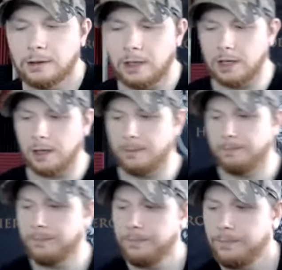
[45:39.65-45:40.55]

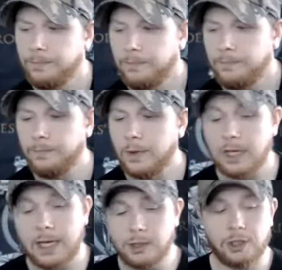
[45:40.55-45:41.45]
Um,
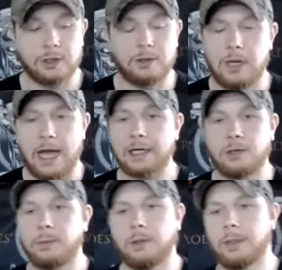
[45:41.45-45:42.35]
again, just
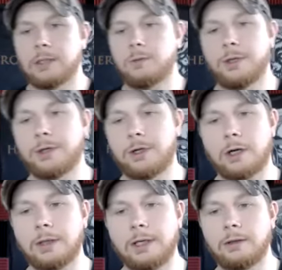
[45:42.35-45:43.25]
actionable abyss. When you're
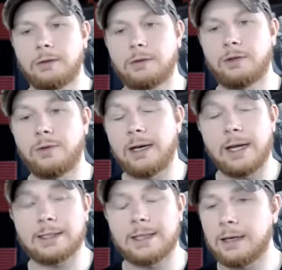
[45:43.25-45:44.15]
struggling, do that
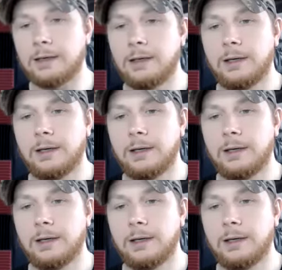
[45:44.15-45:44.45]
next thing.